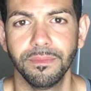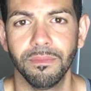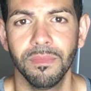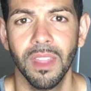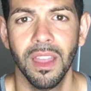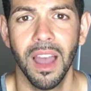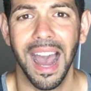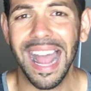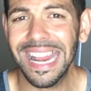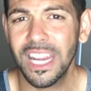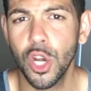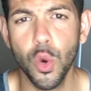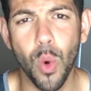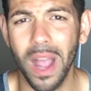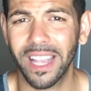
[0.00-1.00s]
I knew
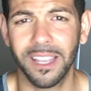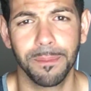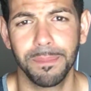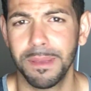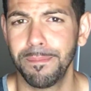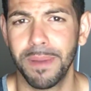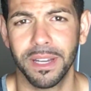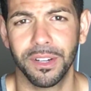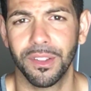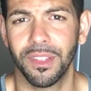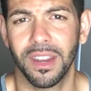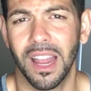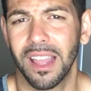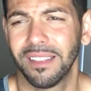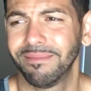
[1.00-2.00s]
I could be better
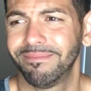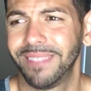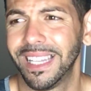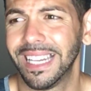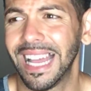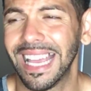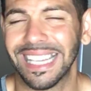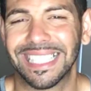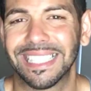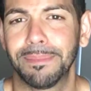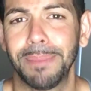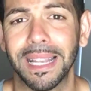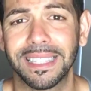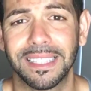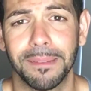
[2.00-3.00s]
than I
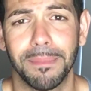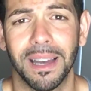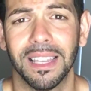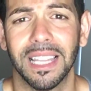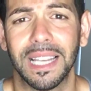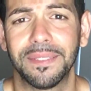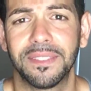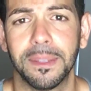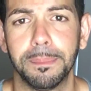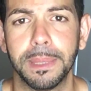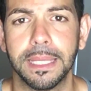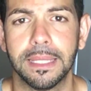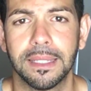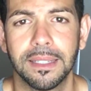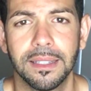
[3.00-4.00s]
expected my life to be
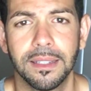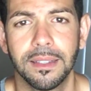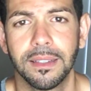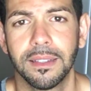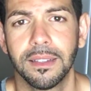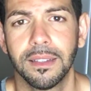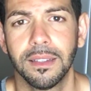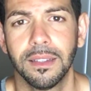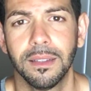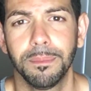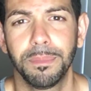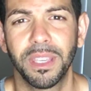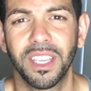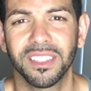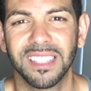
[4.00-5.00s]

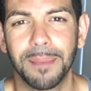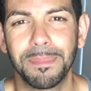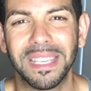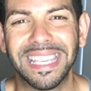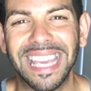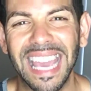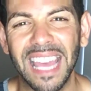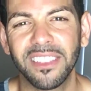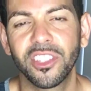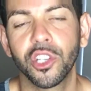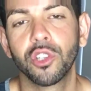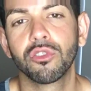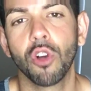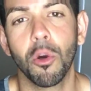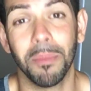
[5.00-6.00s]
because I began to
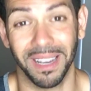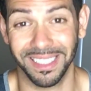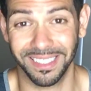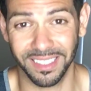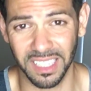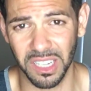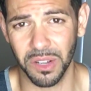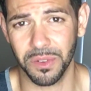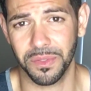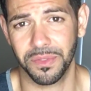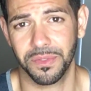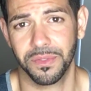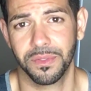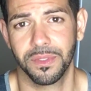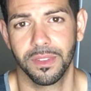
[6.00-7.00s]
grow myself.
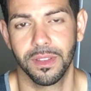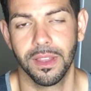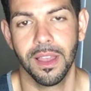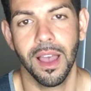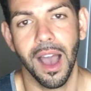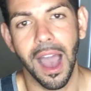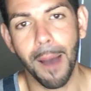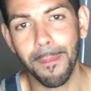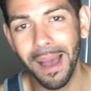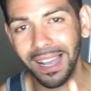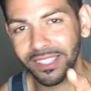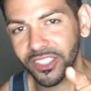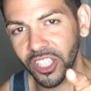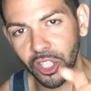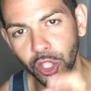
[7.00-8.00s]
I'm
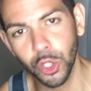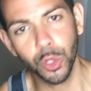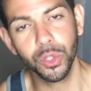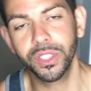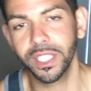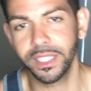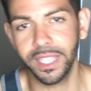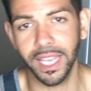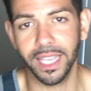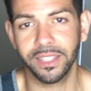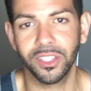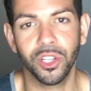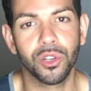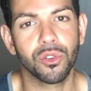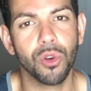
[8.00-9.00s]
asking you today to
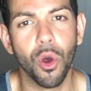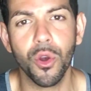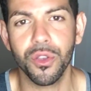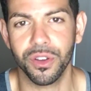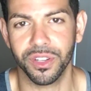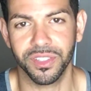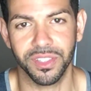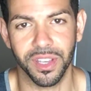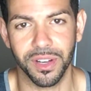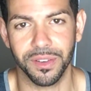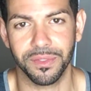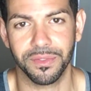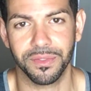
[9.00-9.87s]
grow yourself.